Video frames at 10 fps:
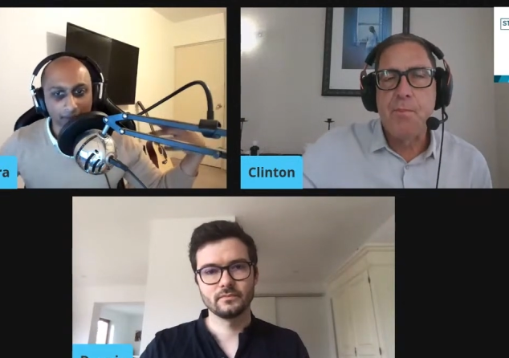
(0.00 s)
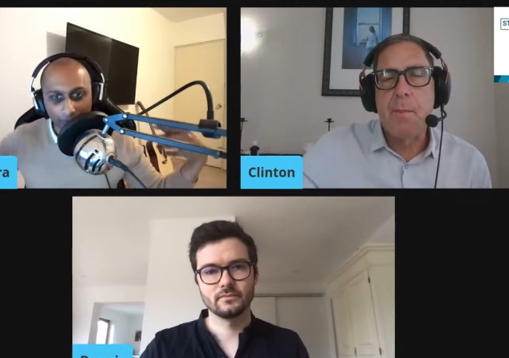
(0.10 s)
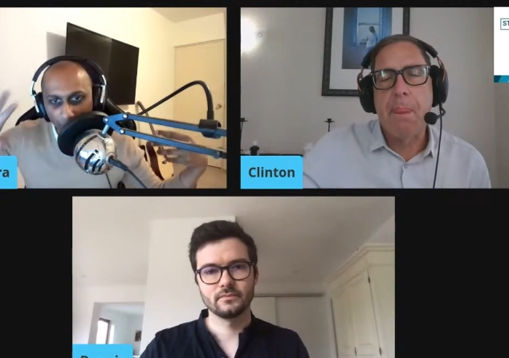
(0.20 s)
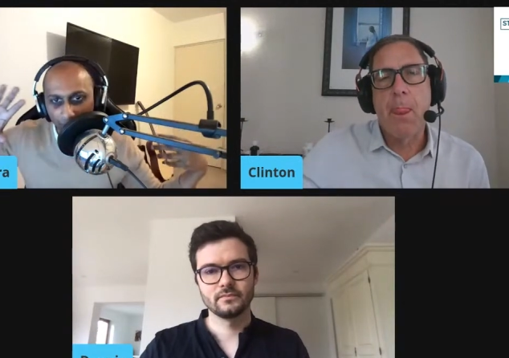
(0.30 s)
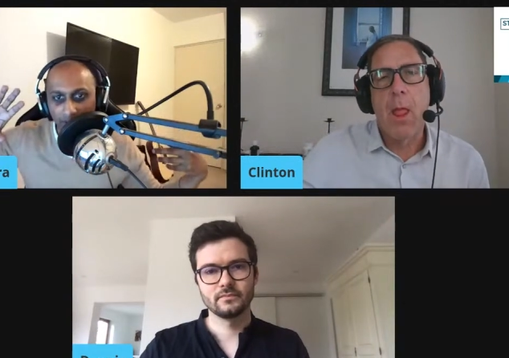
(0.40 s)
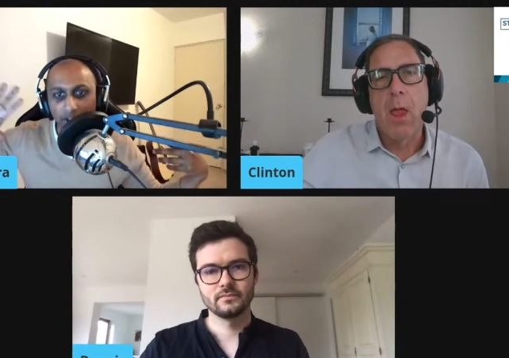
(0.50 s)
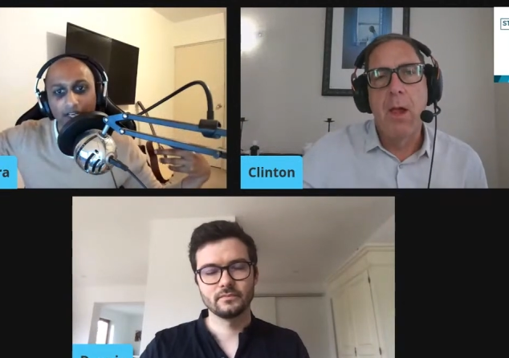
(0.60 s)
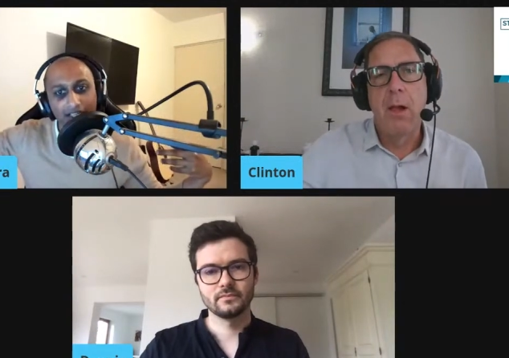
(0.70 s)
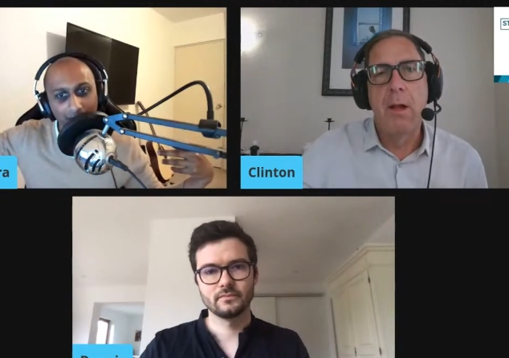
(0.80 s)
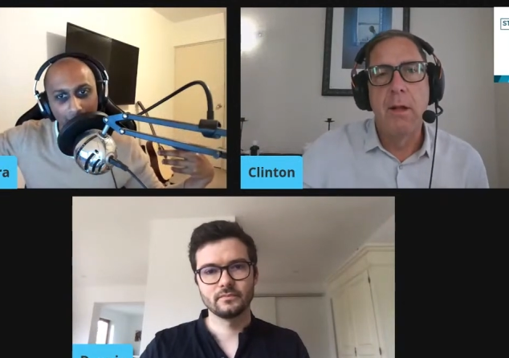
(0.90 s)
Speaker 1: so if you're in the
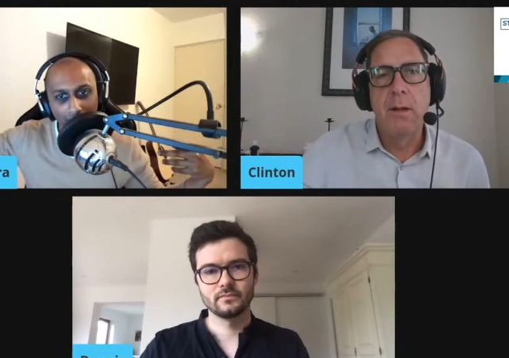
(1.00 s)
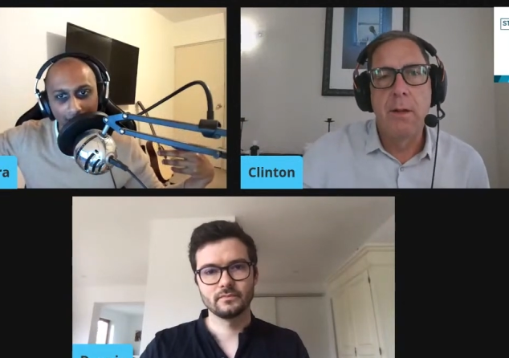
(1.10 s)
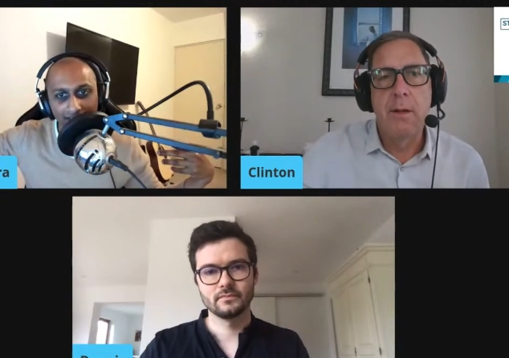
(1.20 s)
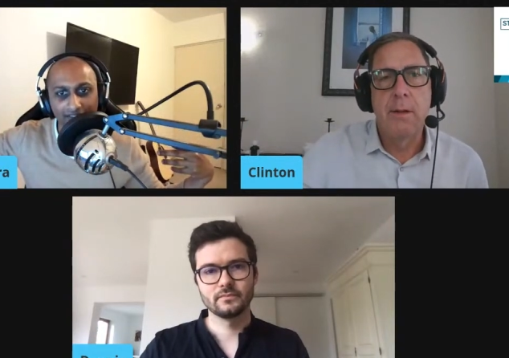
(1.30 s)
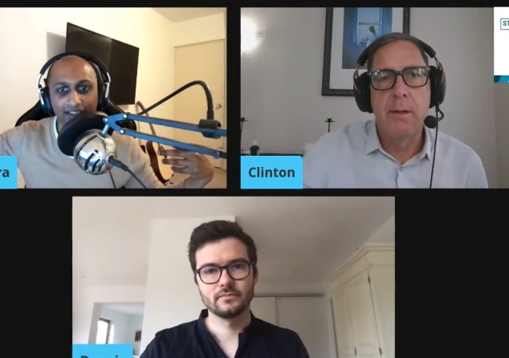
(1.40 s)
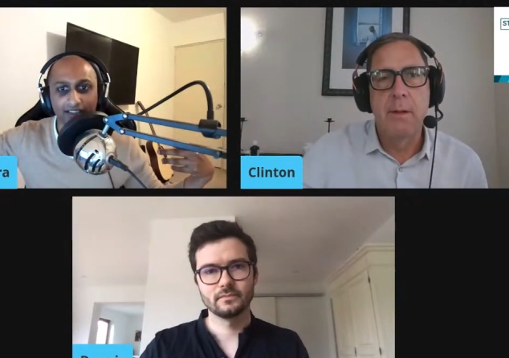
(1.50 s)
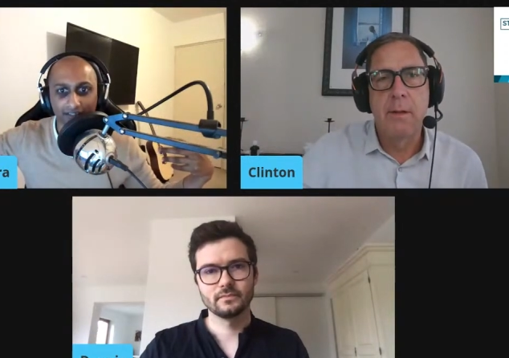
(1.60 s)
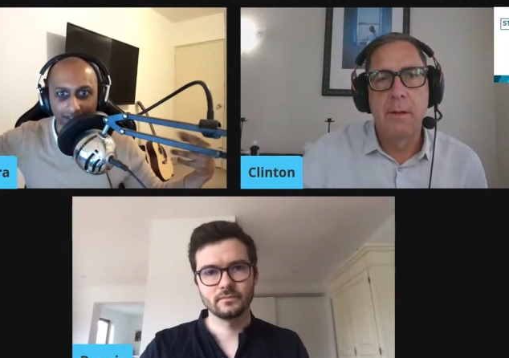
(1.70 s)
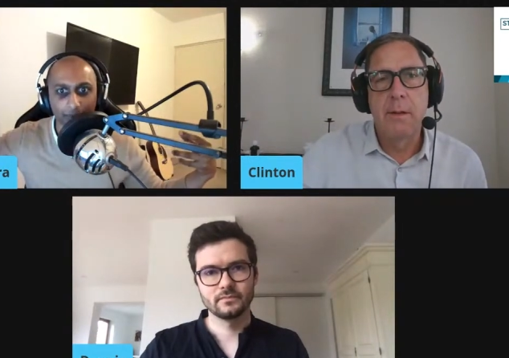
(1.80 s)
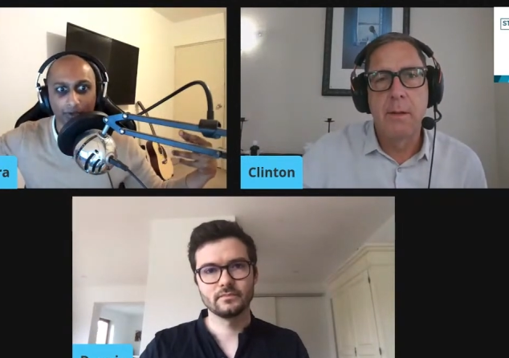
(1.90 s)
trading world, it's seen
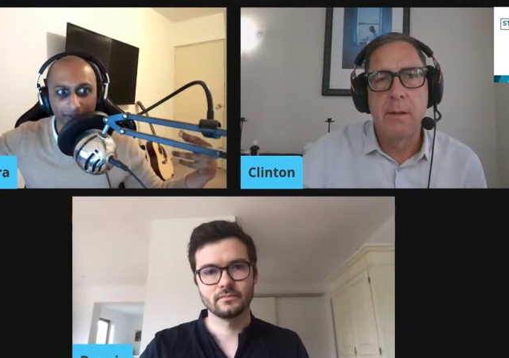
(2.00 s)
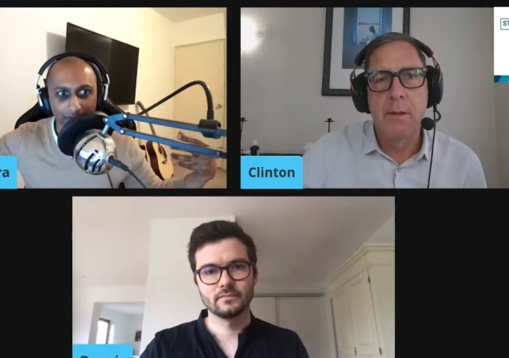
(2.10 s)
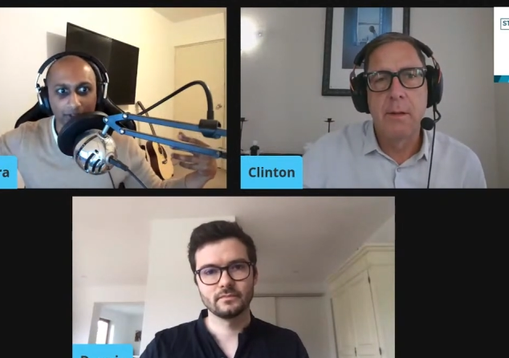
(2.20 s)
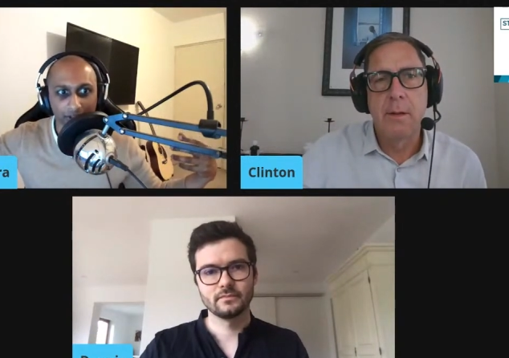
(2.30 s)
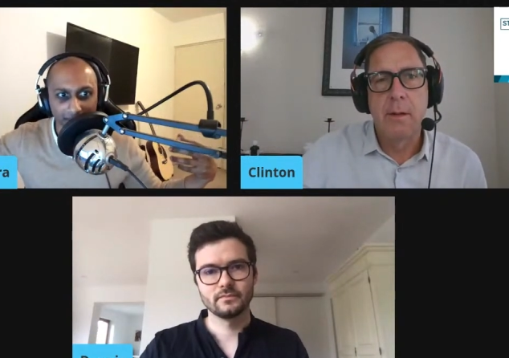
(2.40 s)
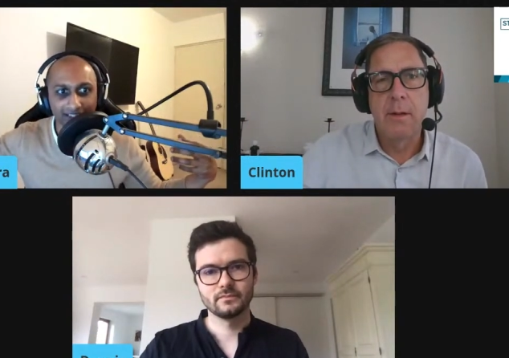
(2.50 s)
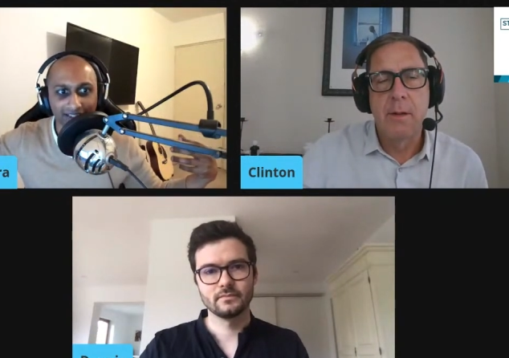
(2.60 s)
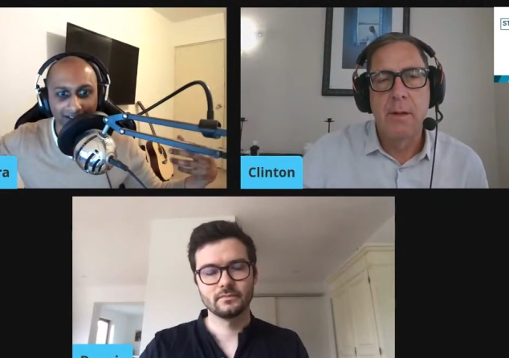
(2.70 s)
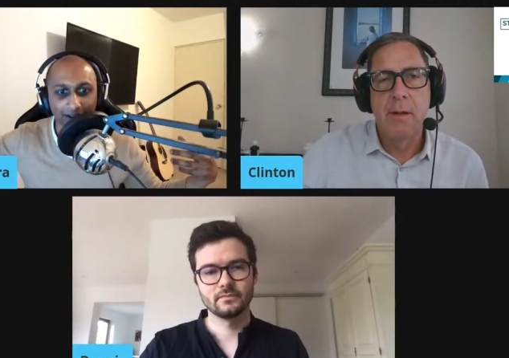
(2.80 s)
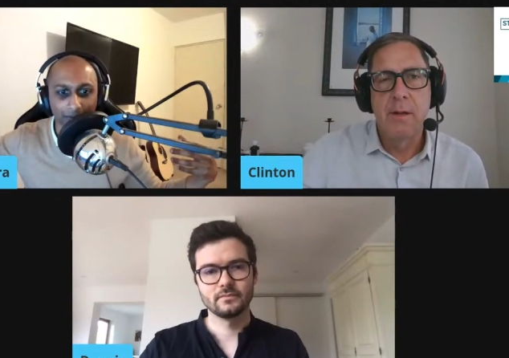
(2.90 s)
as like, well, your trading
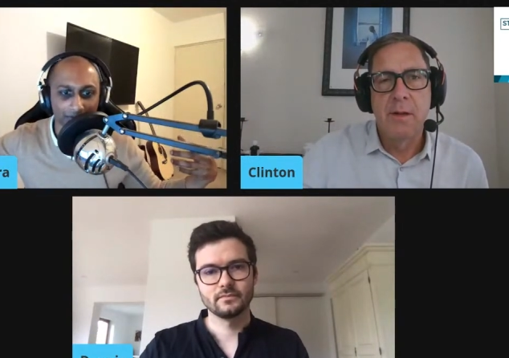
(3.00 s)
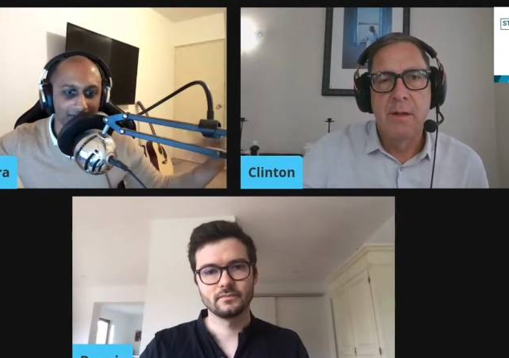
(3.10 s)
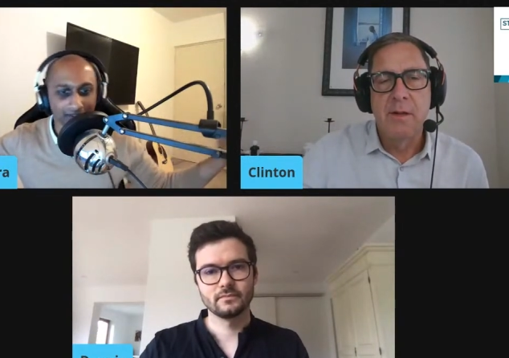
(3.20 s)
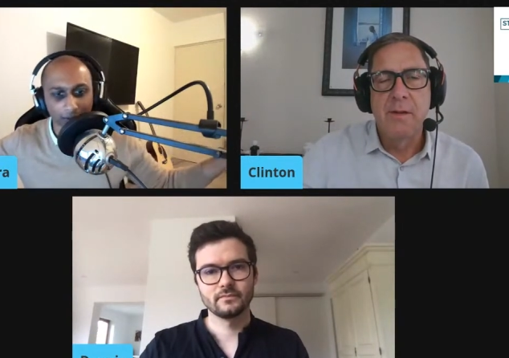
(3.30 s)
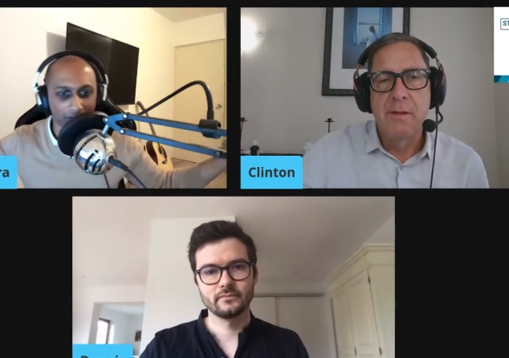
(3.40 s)
income, you